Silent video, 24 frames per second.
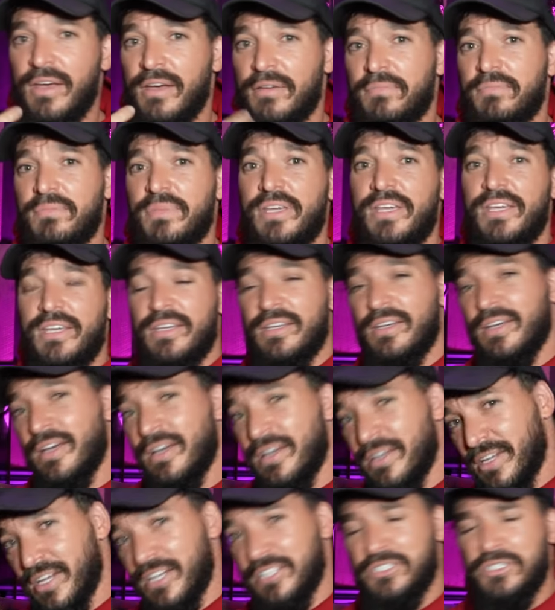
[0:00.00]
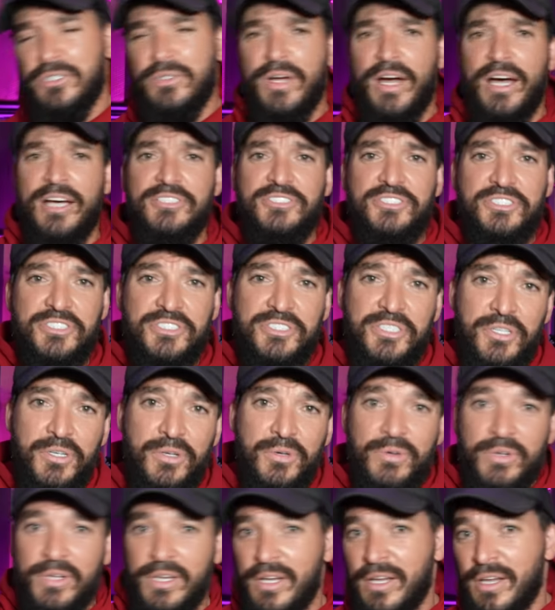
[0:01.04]
Me. Guess who got
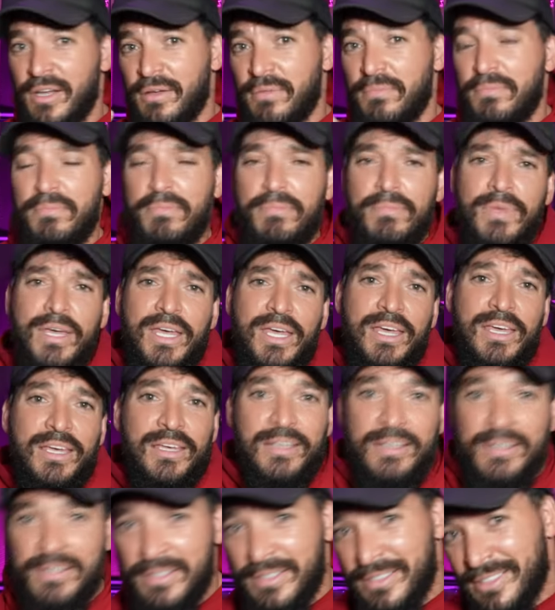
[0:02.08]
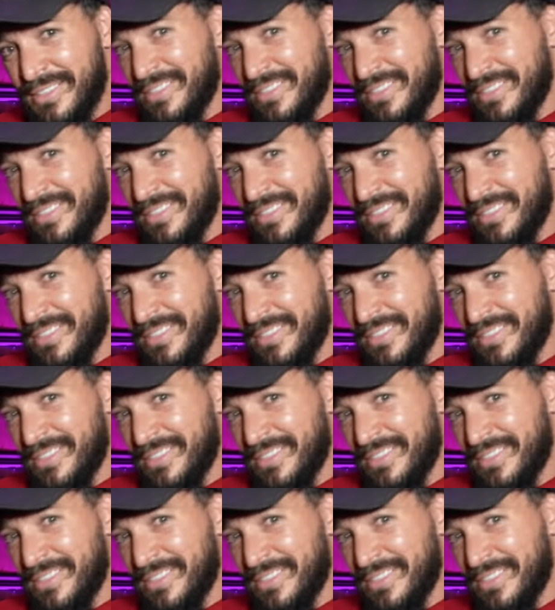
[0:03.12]
sued? Me.